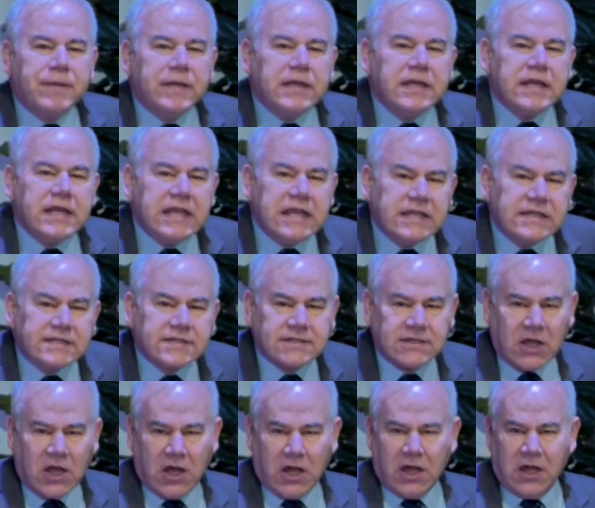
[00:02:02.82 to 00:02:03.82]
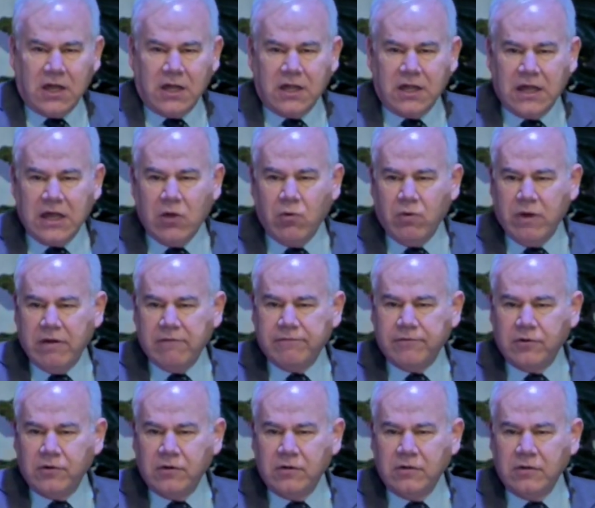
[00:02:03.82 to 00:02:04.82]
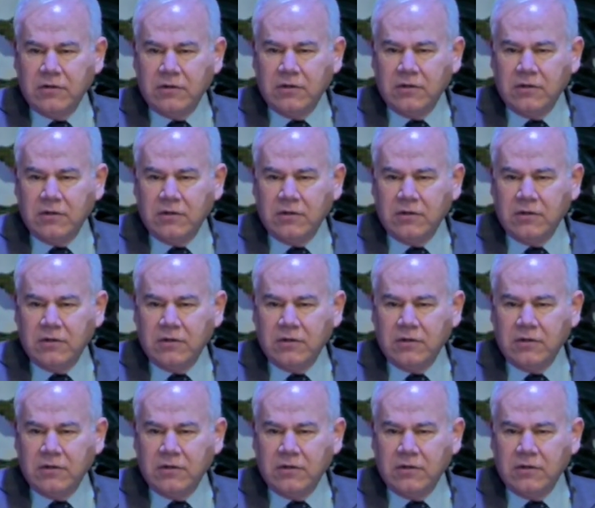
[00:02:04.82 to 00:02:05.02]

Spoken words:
and Esau, however,